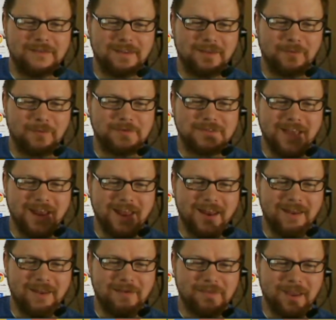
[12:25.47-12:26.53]
was that
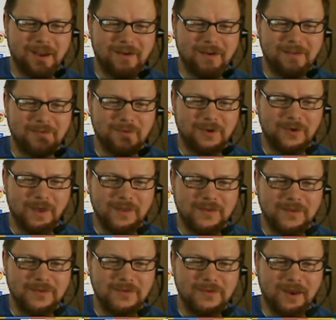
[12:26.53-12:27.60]
any of the areas where you had
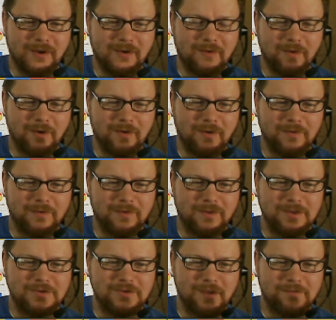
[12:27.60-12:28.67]
to do that, or
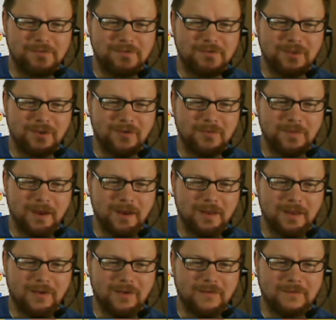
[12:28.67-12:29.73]
did you have to do that on beta
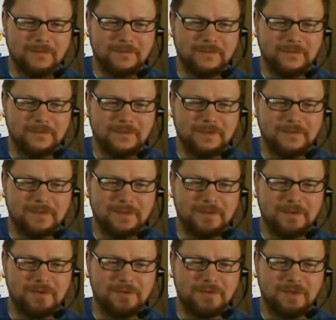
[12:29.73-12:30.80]
at all and see
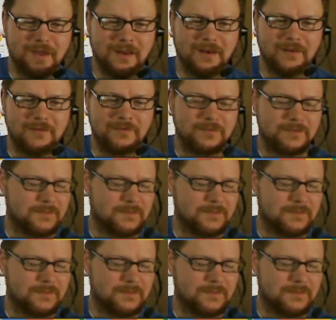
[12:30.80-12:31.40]
the new sign-in?